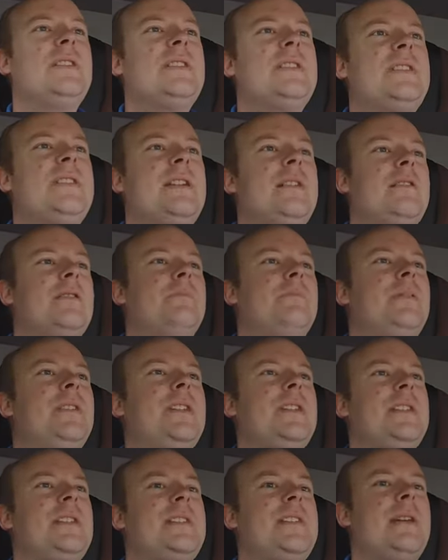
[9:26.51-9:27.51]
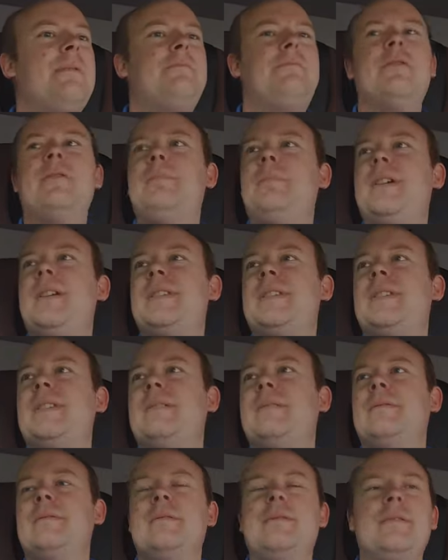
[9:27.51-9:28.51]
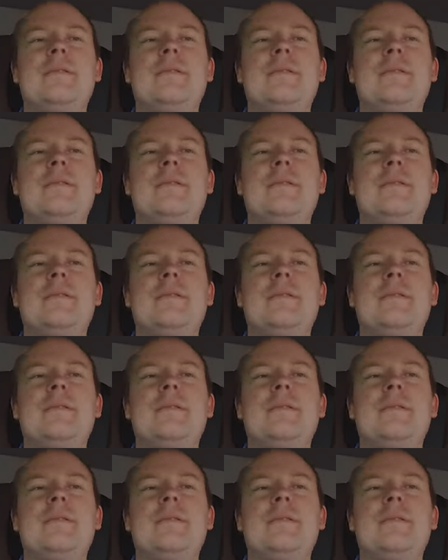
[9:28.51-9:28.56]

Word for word: and a set, complete separate button.